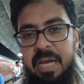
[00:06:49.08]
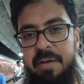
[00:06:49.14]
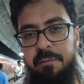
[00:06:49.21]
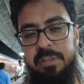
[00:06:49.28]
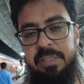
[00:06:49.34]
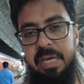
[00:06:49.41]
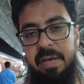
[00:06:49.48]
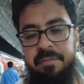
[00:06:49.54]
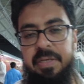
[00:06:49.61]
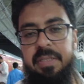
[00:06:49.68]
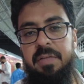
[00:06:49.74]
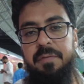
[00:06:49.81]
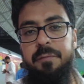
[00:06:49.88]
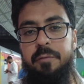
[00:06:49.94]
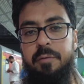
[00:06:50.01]
I was having
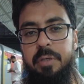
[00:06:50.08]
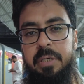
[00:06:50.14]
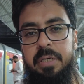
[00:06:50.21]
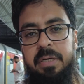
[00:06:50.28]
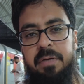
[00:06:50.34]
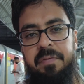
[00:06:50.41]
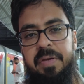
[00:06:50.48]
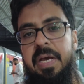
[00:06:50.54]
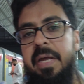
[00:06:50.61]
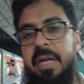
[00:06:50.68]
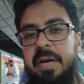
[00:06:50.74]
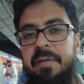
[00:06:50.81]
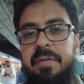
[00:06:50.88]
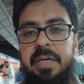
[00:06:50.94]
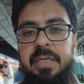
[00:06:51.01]
the food, we
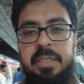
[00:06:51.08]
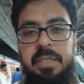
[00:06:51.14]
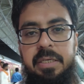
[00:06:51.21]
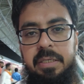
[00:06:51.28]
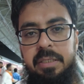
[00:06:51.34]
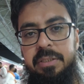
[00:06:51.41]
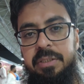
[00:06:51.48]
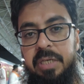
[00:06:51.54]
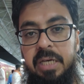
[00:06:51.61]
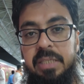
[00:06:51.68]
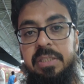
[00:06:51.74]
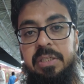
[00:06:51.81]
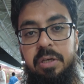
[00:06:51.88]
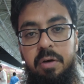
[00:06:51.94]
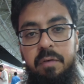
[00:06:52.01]
arrived at
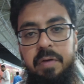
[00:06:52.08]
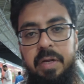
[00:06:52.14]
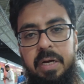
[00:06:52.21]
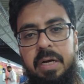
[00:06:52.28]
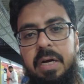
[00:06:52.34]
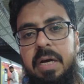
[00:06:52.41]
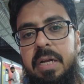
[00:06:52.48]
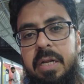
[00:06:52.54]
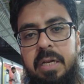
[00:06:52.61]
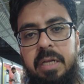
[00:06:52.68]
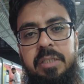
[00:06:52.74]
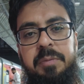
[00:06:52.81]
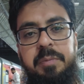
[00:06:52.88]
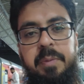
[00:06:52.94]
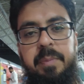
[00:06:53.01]
Jhansi or Virangana
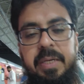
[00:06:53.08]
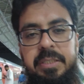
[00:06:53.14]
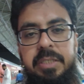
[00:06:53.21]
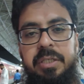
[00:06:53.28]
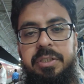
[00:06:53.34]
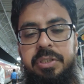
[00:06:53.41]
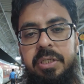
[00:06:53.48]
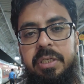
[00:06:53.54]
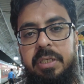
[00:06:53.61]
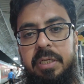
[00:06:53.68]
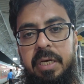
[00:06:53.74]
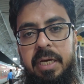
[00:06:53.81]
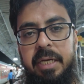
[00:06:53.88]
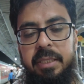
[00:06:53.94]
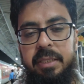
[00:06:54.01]
Lakshmibai Junction,
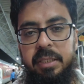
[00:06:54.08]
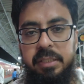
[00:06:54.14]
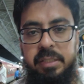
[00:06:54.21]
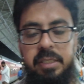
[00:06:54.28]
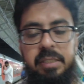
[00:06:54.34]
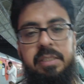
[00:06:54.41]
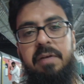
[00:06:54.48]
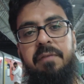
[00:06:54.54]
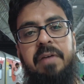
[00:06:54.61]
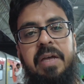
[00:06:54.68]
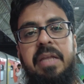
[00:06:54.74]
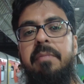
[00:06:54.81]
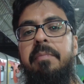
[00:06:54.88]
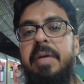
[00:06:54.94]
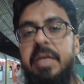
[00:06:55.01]
and this is a
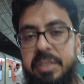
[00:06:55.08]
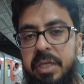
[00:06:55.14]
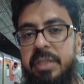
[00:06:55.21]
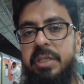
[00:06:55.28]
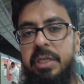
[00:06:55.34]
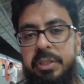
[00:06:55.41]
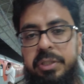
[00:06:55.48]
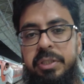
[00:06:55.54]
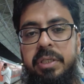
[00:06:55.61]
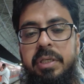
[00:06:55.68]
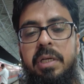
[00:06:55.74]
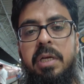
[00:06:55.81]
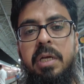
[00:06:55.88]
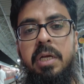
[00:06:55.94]
very major junction.